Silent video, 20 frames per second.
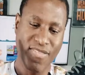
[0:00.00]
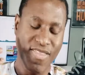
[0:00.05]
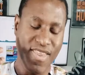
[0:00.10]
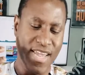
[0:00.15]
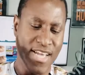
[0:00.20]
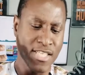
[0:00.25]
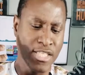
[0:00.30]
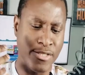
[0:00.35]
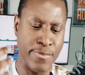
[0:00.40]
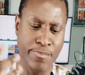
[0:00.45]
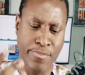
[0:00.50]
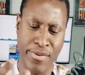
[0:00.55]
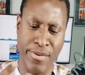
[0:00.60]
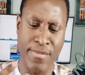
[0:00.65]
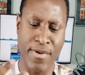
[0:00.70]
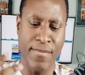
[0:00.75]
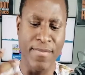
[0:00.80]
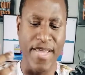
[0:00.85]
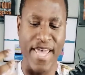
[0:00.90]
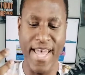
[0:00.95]
It's
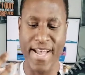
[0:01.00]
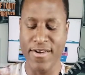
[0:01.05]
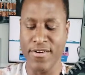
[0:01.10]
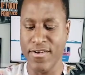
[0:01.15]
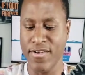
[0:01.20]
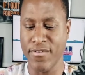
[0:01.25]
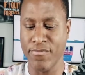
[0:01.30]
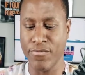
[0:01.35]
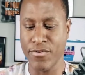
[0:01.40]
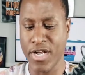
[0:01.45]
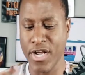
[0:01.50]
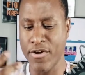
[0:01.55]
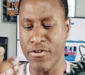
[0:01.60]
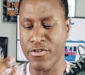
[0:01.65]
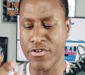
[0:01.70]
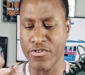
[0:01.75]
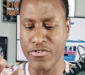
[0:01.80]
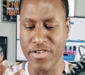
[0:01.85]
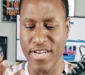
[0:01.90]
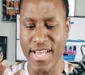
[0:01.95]
premium
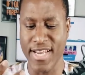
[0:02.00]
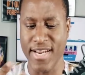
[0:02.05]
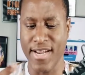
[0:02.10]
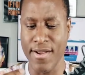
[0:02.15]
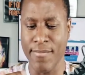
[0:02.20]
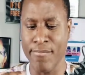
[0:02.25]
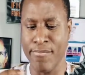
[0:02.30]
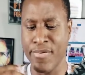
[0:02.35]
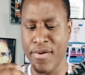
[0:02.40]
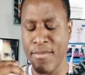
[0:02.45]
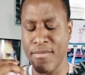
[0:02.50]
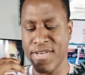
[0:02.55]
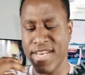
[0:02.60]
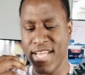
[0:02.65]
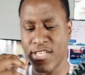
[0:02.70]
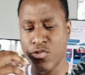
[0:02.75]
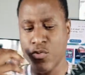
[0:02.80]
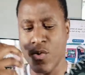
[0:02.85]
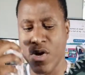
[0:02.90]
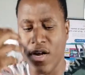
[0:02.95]
kangaroo leather, and probably
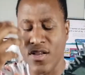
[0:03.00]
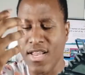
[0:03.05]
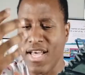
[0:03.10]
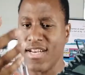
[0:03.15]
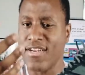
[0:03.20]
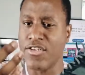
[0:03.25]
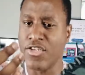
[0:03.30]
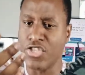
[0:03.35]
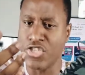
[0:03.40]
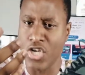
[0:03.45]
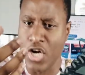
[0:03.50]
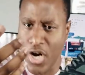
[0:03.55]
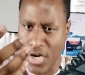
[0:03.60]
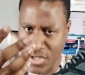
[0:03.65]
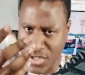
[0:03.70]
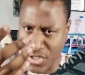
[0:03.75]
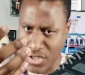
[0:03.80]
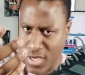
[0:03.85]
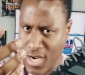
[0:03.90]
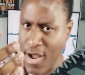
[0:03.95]
that's where a lot of the
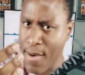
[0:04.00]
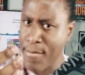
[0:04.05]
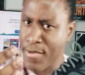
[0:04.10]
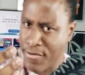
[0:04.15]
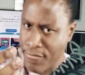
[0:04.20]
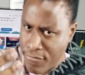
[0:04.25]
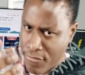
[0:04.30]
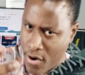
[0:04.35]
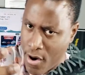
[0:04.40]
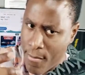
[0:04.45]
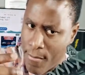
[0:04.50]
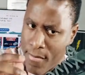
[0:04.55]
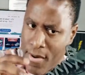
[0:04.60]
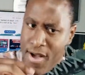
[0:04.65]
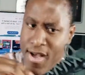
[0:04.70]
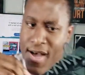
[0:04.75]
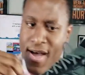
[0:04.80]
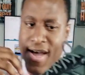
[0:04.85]
charges are coming from.